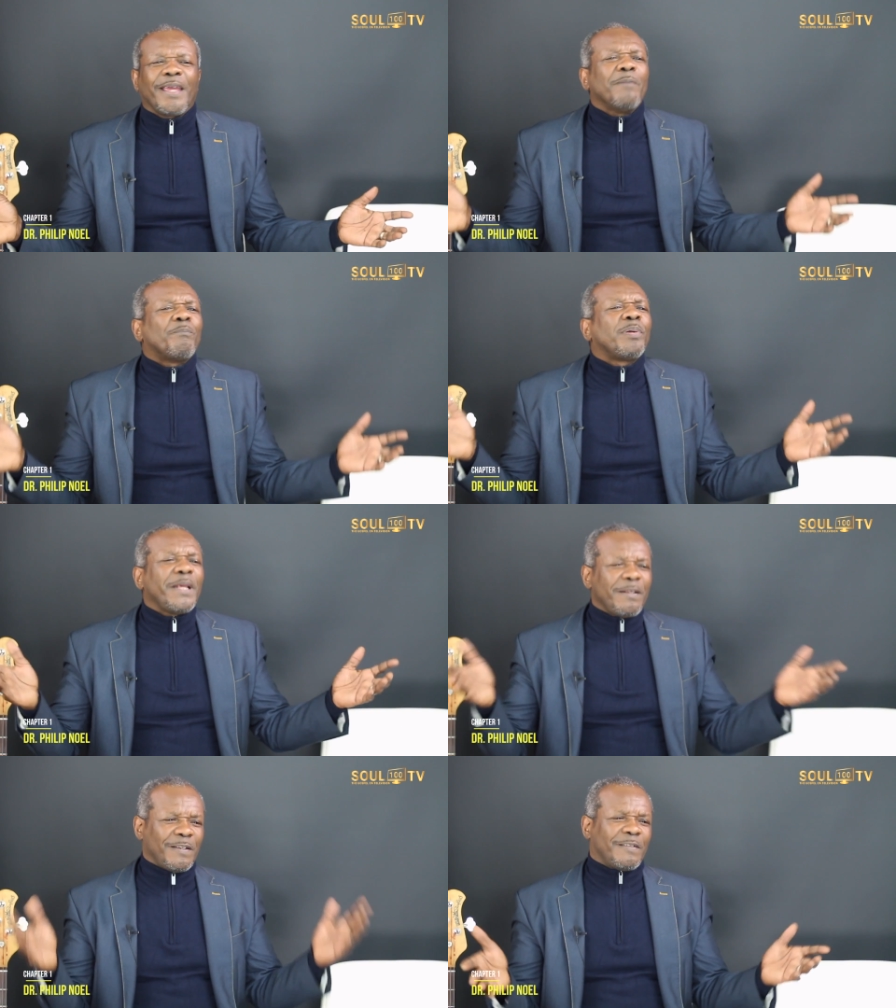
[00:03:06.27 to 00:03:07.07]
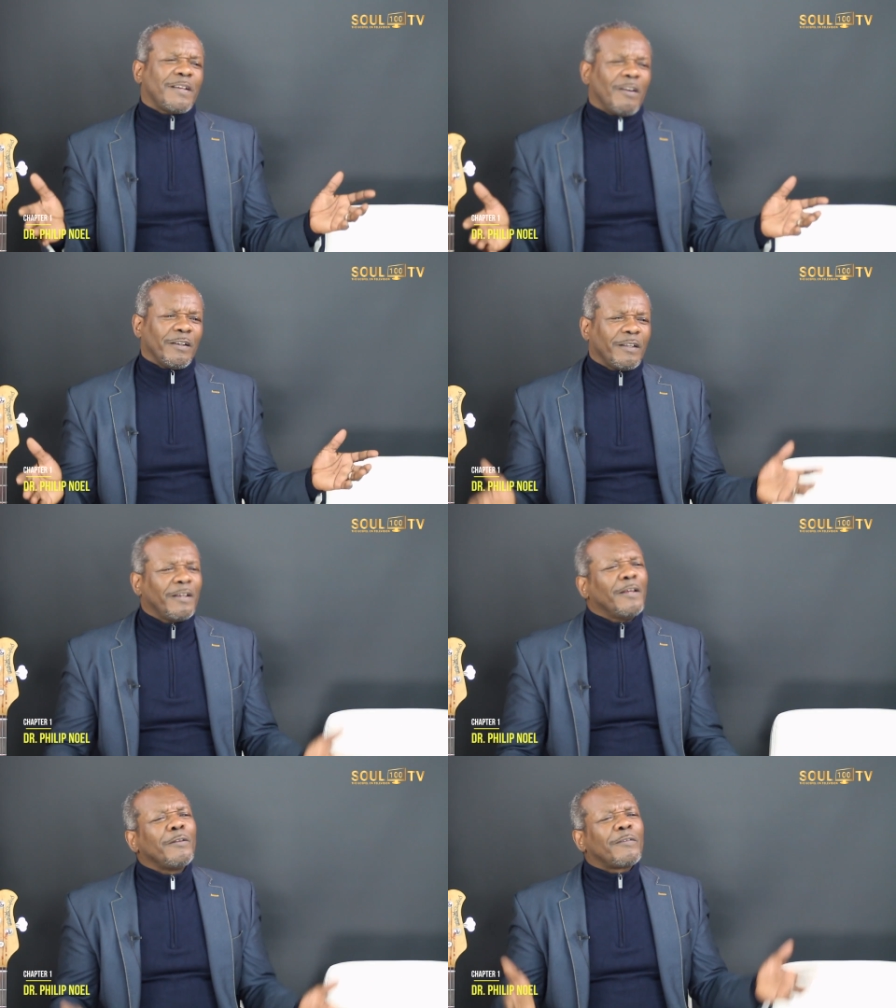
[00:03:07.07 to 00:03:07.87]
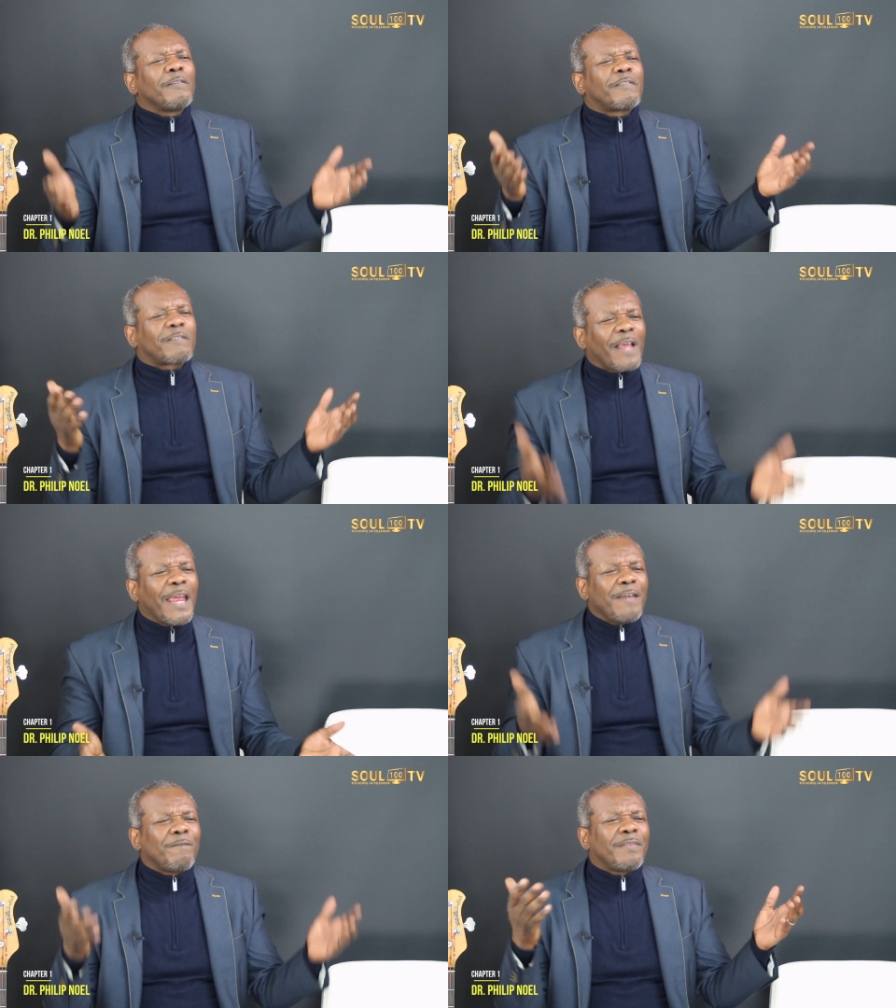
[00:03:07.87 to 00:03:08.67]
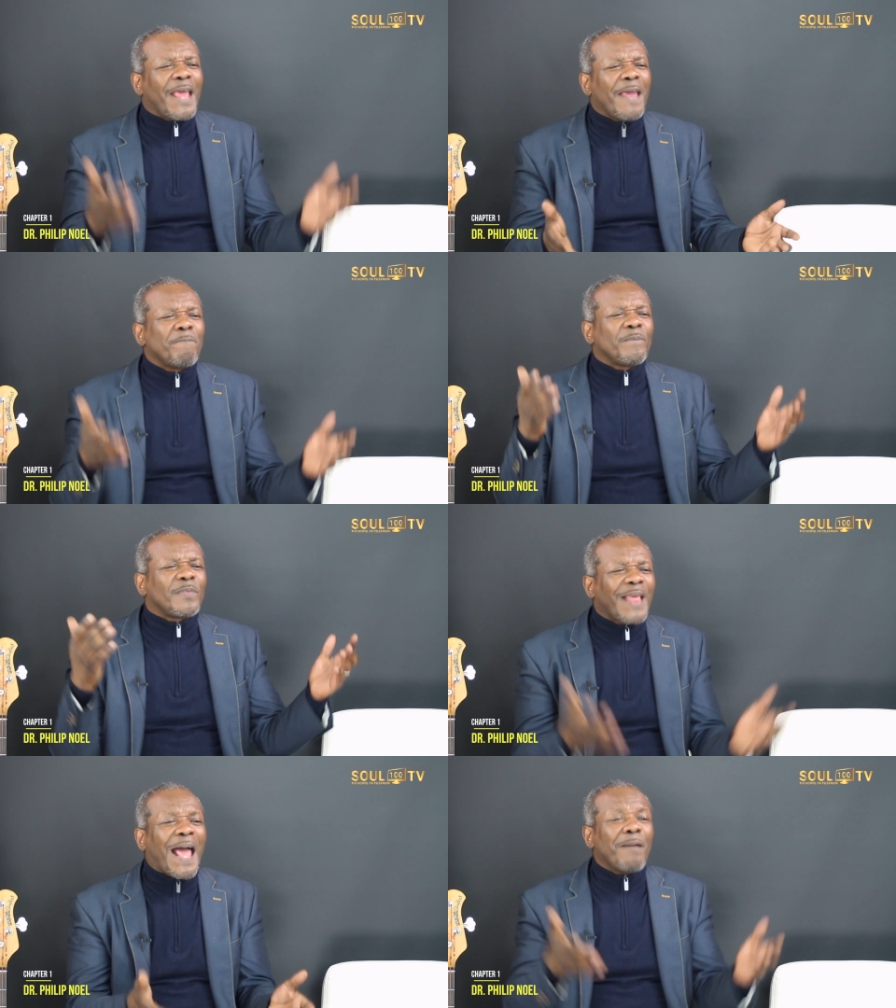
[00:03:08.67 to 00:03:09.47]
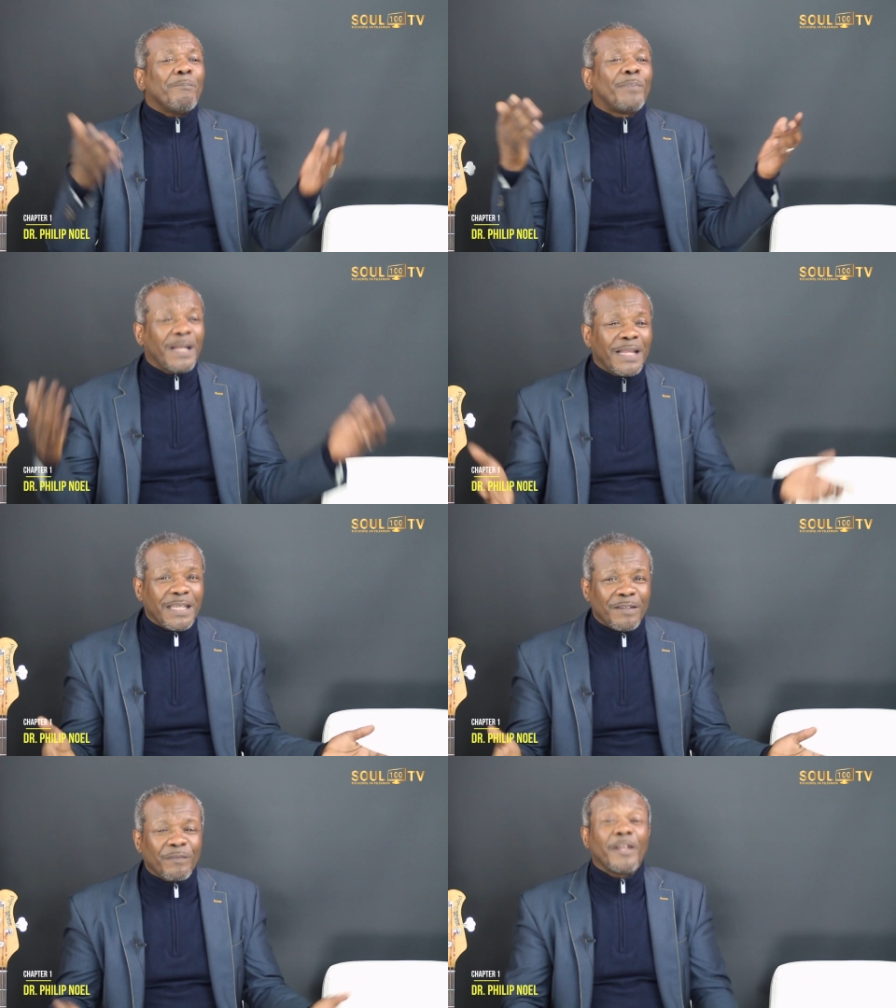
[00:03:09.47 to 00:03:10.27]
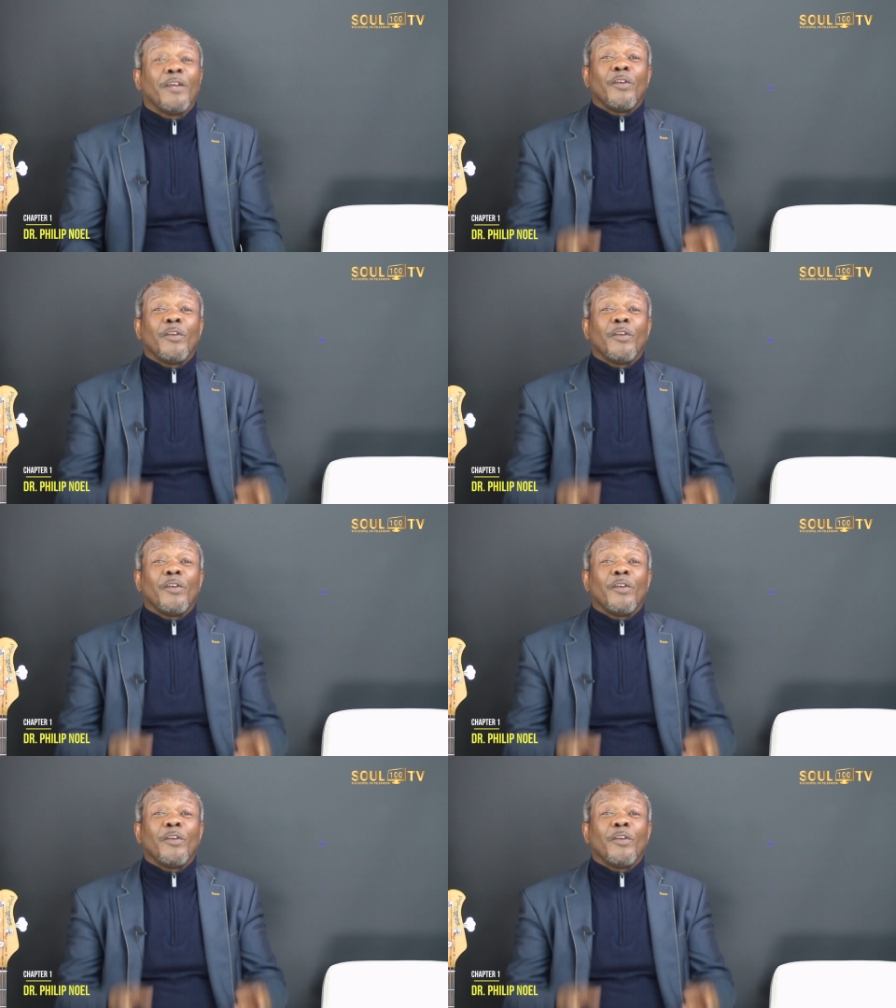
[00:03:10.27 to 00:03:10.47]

It pleases God to save them that believe.